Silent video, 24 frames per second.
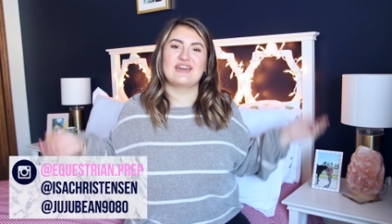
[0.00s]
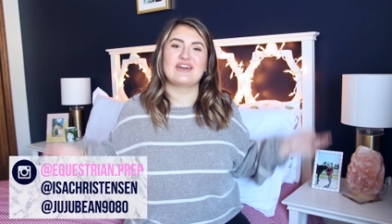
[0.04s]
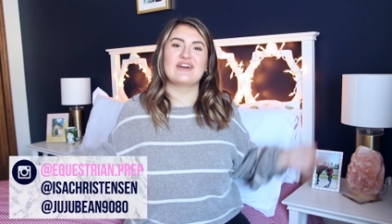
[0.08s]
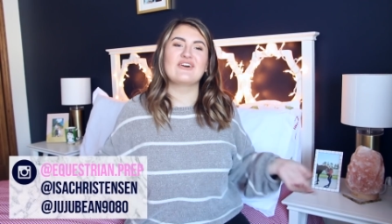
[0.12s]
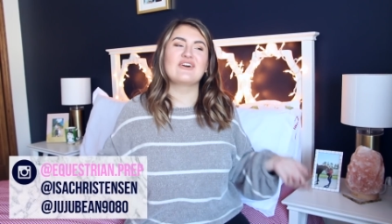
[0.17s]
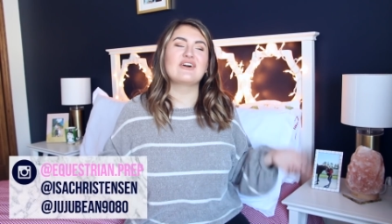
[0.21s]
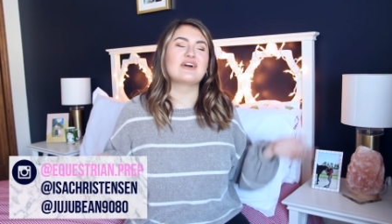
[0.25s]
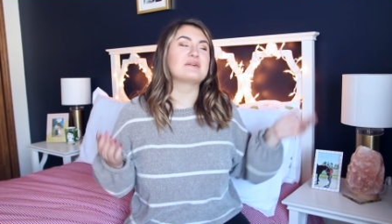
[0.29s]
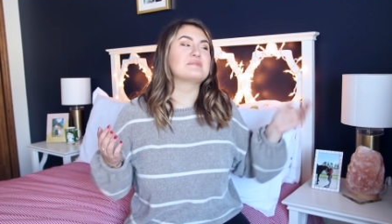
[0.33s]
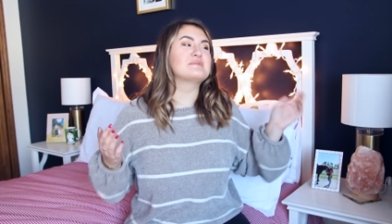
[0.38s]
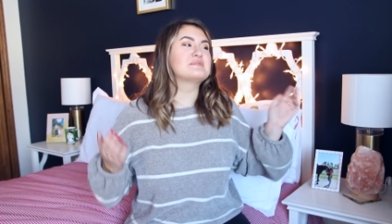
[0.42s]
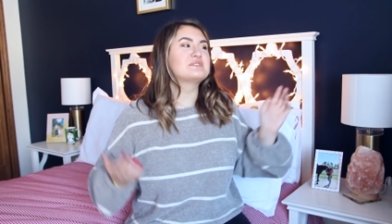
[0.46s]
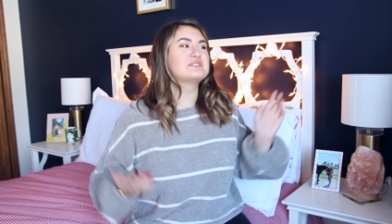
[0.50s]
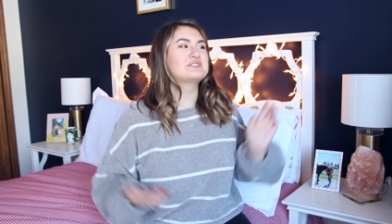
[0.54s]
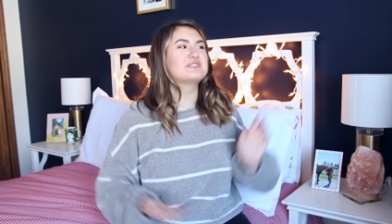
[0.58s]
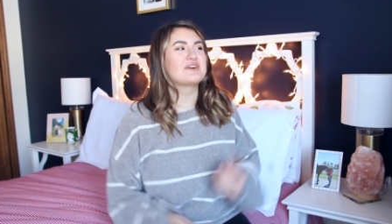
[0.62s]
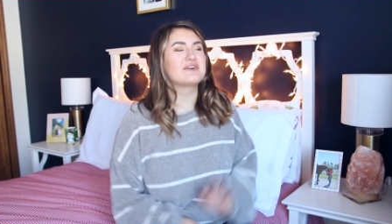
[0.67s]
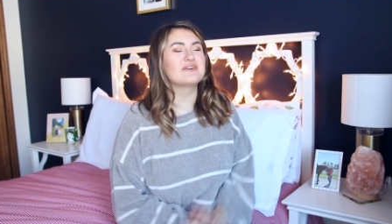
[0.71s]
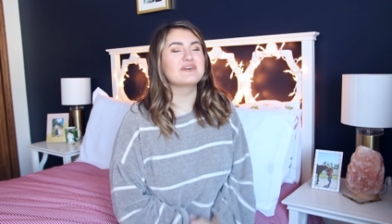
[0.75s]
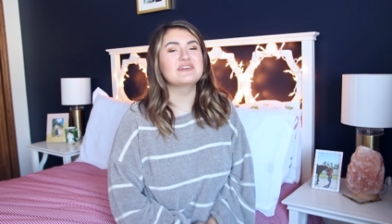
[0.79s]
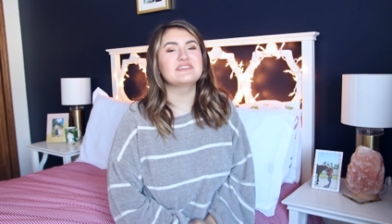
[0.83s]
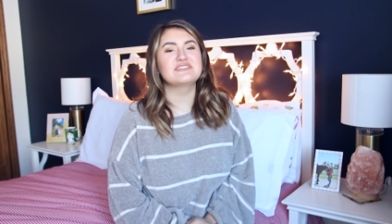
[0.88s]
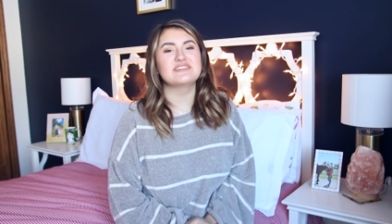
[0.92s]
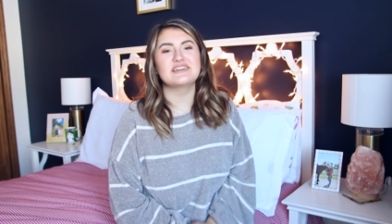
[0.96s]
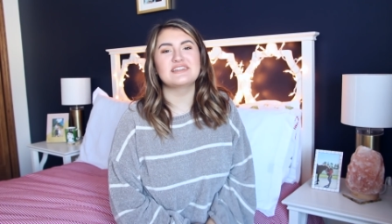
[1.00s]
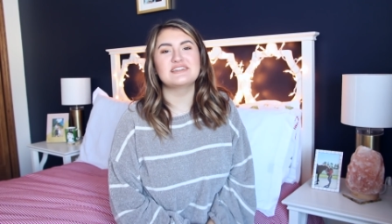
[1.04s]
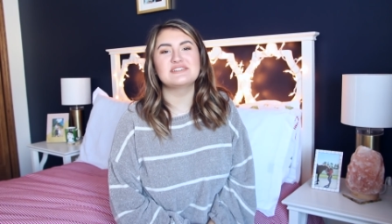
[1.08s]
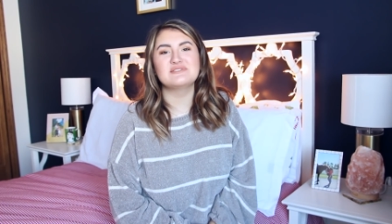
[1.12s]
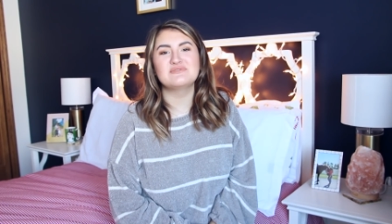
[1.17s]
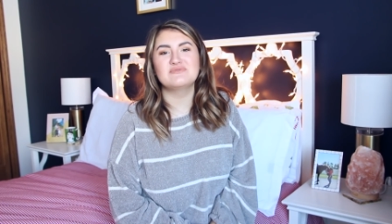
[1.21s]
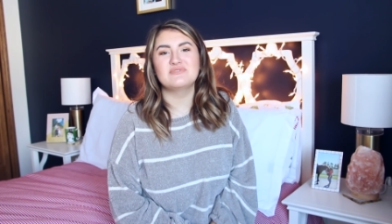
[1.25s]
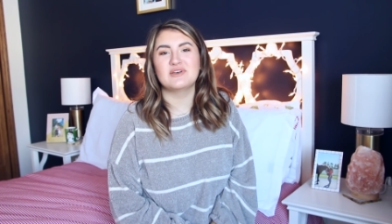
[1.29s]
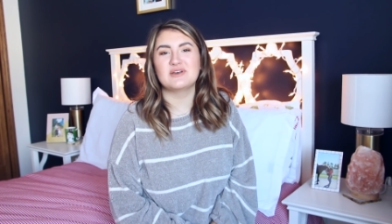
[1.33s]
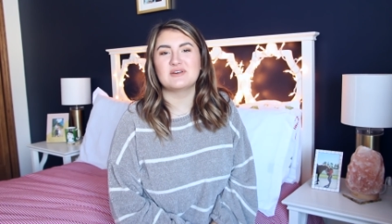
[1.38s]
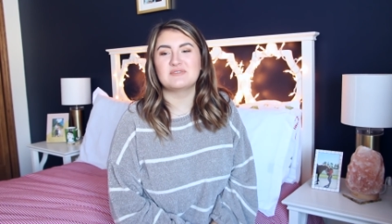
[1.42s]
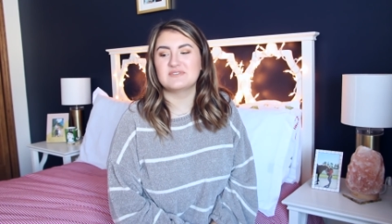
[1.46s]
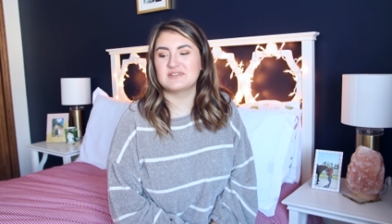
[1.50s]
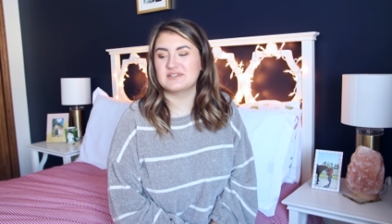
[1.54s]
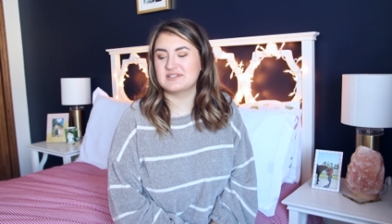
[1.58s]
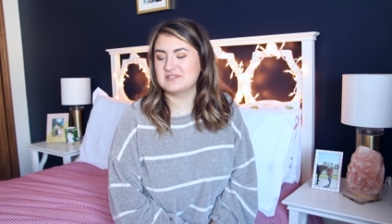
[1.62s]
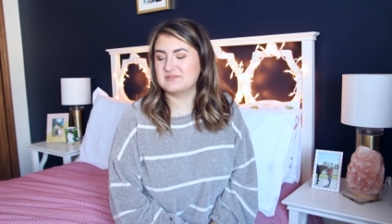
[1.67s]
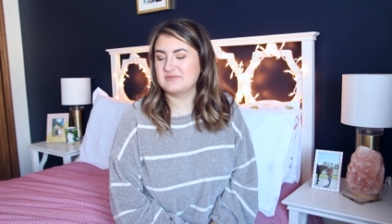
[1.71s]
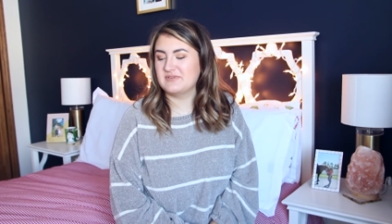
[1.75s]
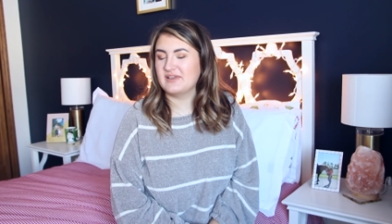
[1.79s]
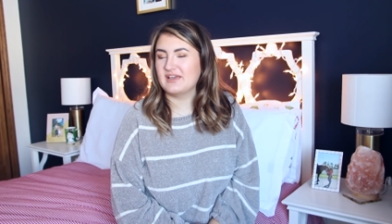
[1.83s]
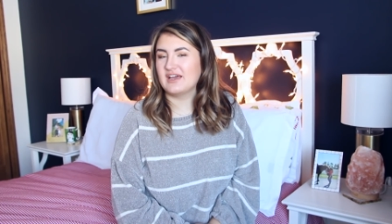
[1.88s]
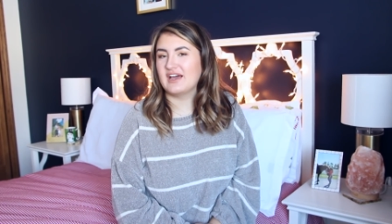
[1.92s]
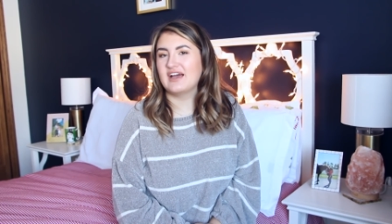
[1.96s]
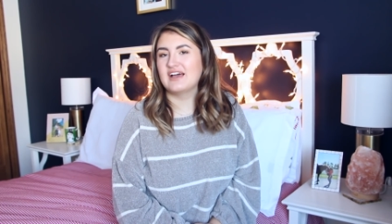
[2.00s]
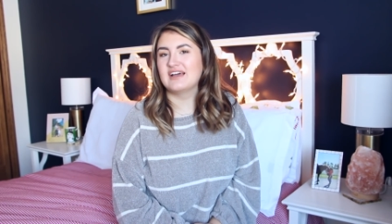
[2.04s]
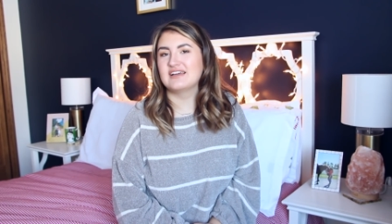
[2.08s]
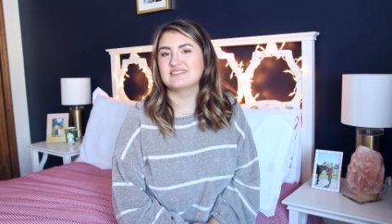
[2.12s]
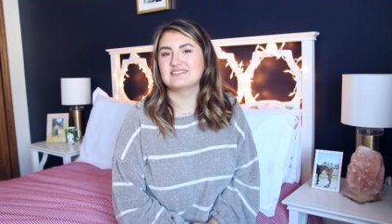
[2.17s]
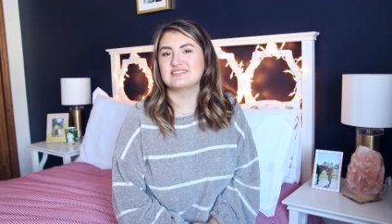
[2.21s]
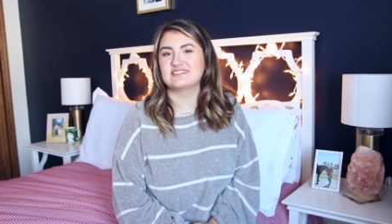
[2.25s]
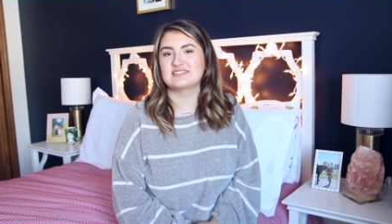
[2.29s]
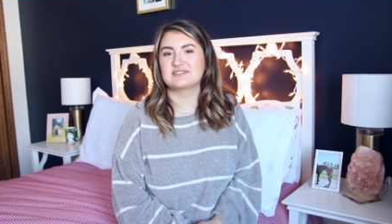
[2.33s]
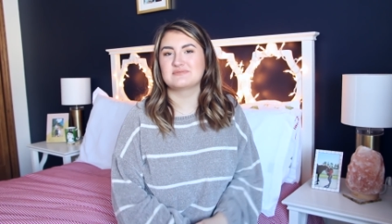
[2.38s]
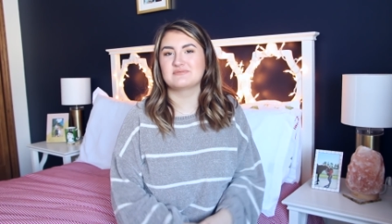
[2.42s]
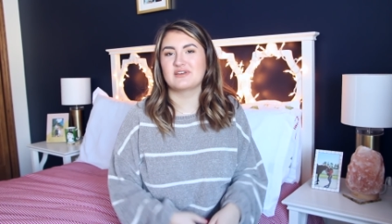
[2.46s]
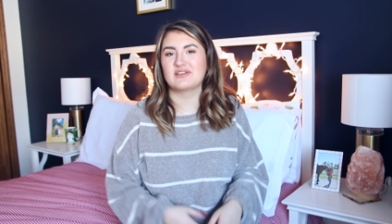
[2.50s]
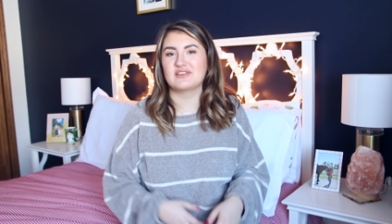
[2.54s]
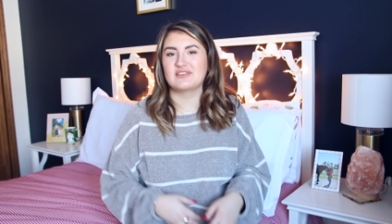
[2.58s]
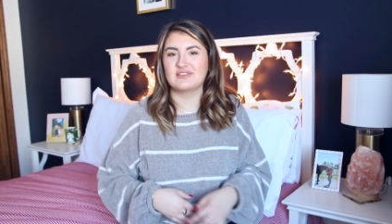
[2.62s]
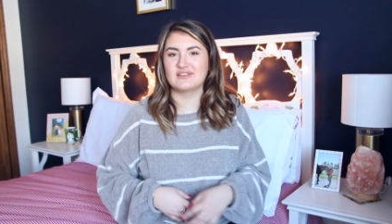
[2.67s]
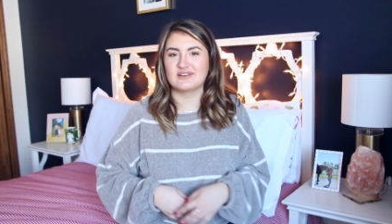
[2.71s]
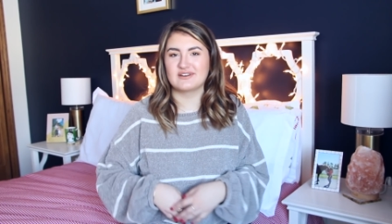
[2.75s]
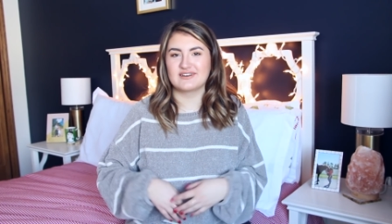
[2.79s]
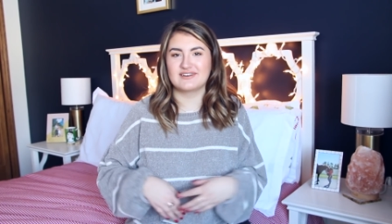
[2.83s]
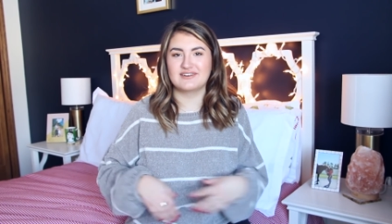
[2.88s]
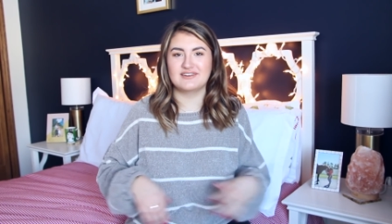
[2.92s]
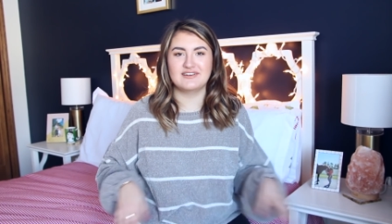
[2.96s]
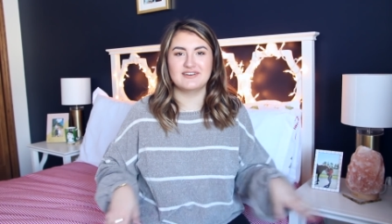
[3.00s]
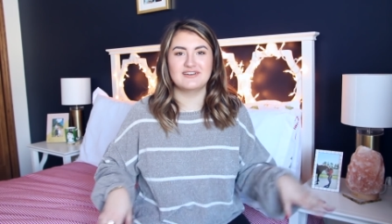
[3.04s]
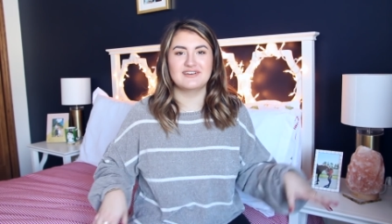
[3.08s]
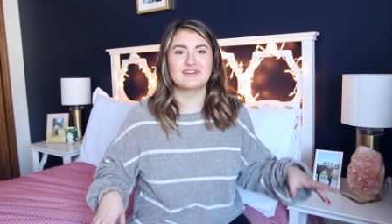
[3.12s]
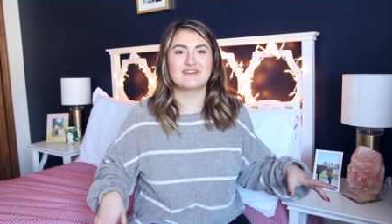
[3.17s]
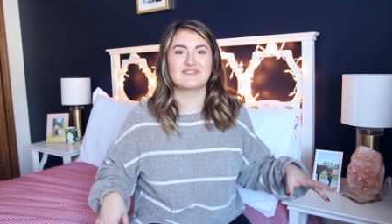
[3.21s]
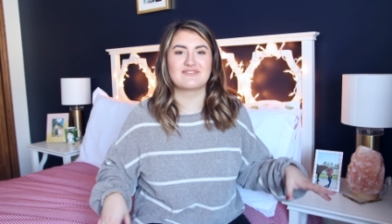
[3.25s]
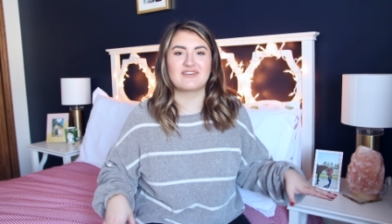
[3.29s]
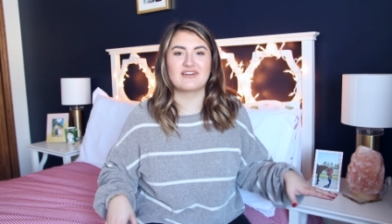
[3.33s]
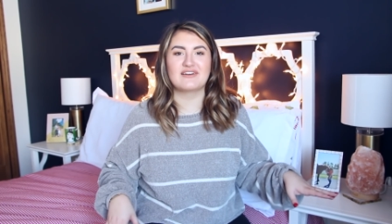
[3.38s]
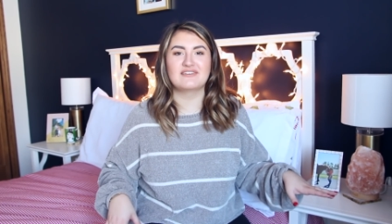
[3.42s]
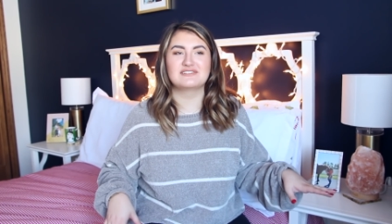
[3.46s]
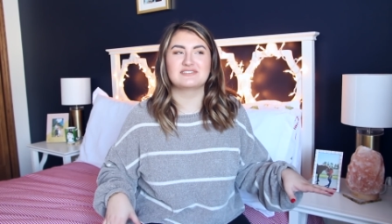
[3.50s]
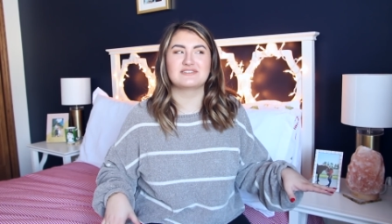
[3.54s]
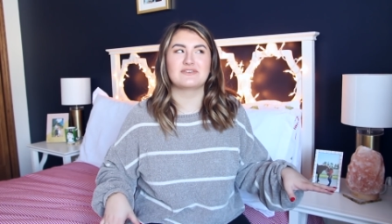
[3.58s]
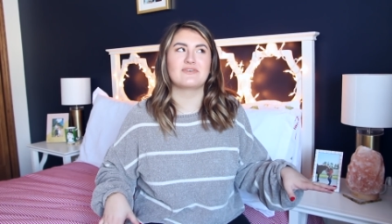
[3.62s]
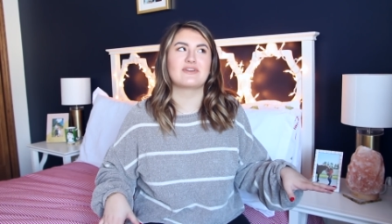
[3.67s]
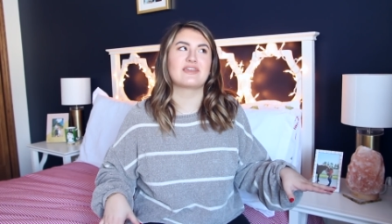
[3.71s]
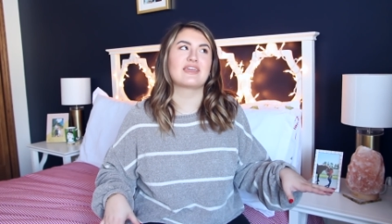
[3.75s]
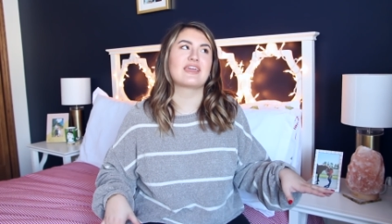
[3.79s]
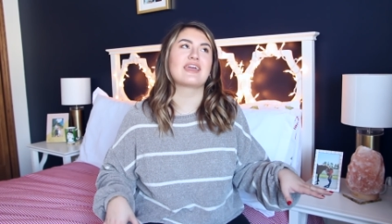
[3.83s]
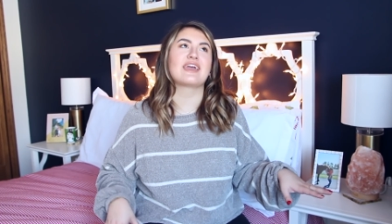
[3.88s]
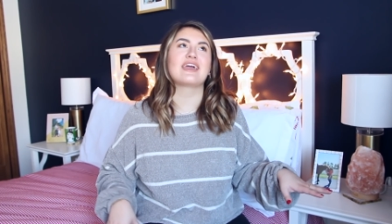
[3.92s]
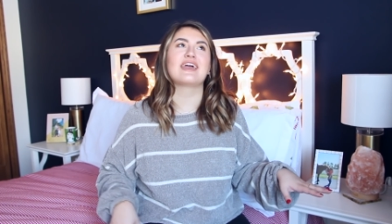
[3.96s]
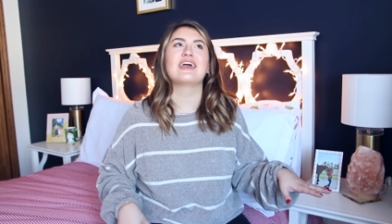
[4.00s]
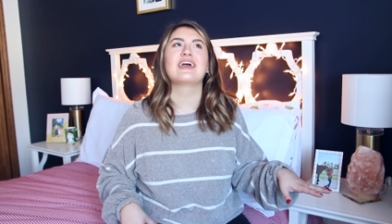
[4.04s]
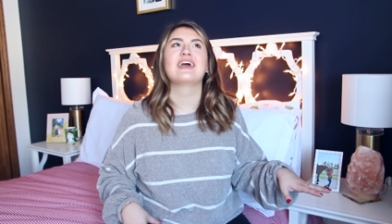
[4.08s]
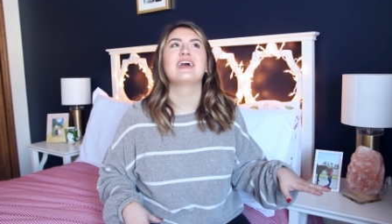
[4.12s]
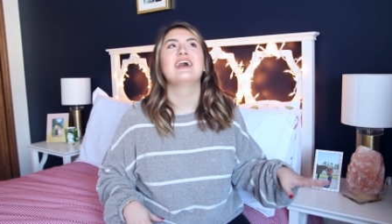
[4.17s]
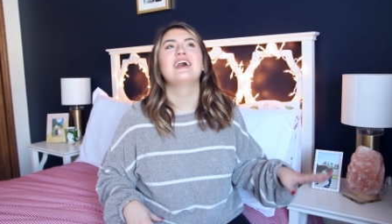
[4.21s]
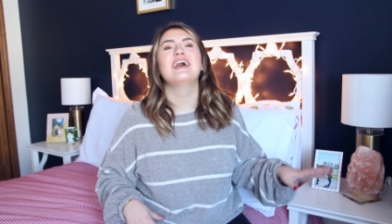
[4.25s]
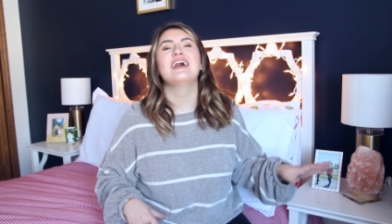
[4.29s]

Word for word: I'm so excited to film this because it's my third year in a row doing it